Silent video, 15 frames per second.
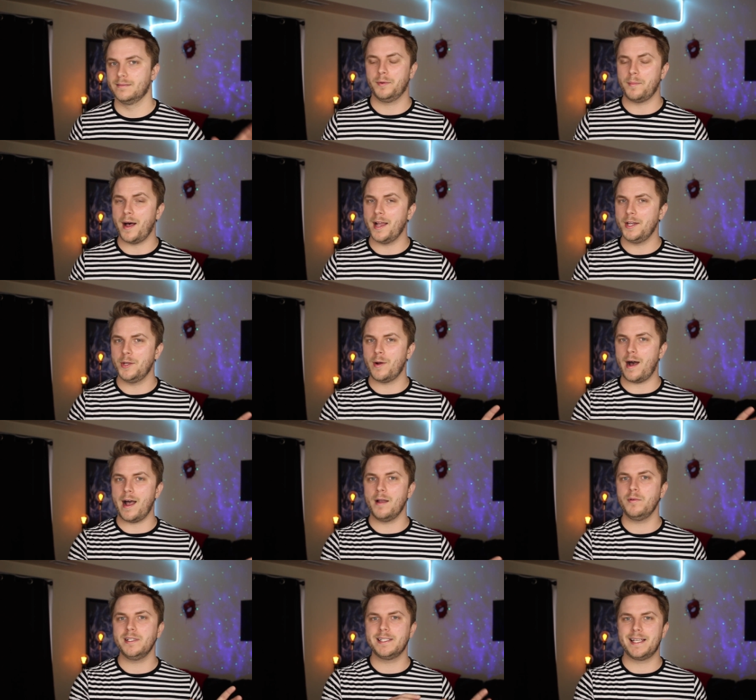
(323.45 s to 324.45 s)
But mind you,
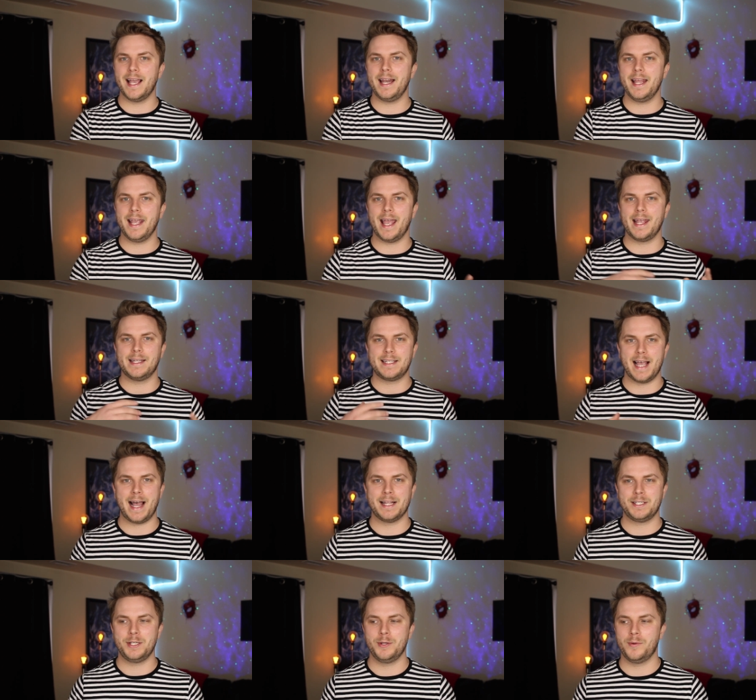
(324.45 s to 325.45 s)
I was getting a
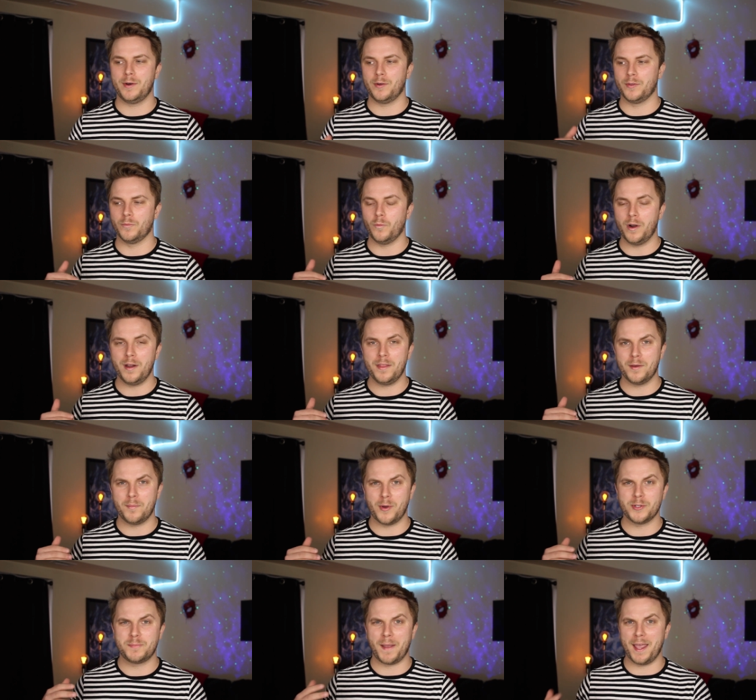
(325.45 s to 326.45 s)
tattoo on one of the
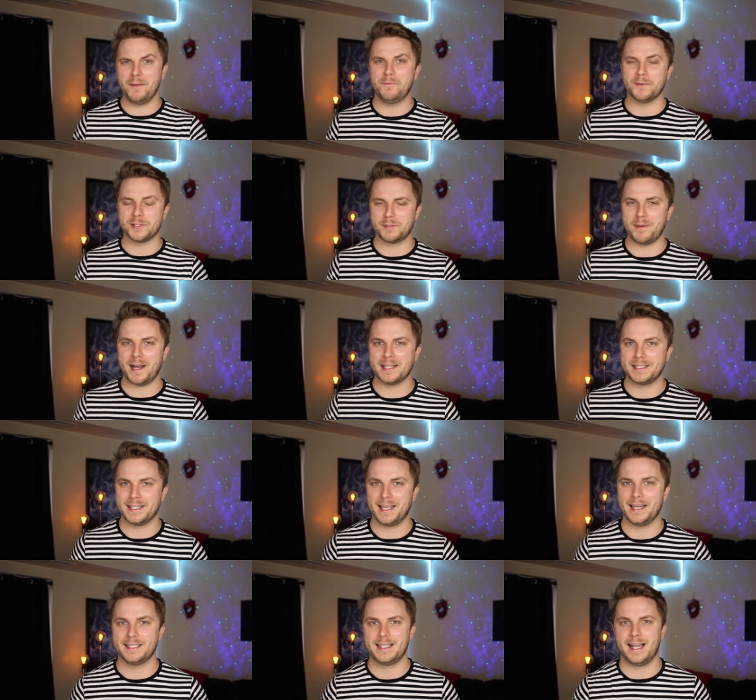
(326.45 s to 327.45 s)
most painful spots to
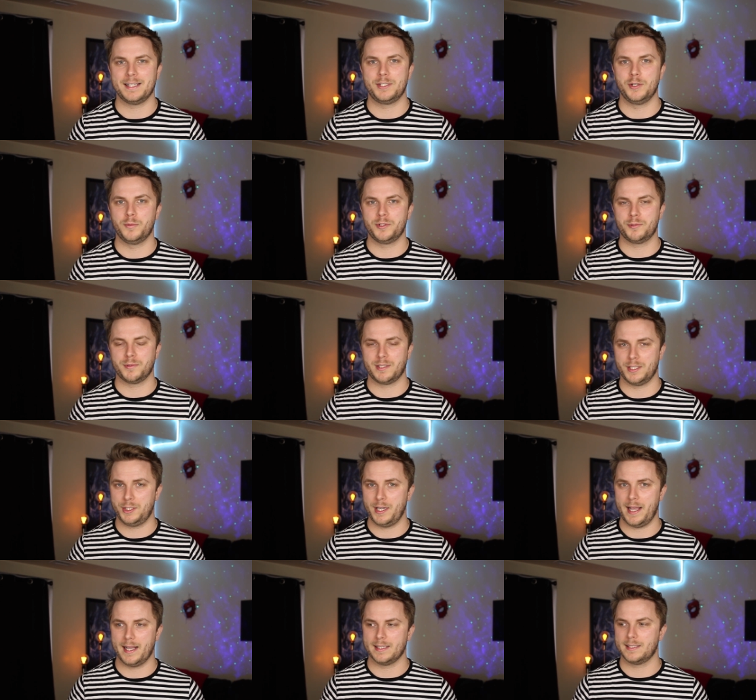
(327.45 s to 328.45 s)
get a tattoo, which was the
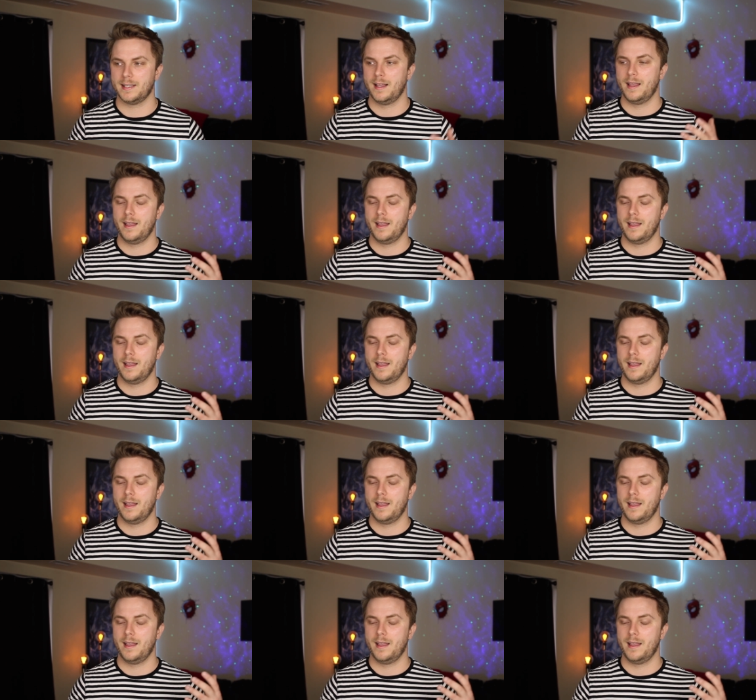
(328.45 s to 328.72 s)
chest.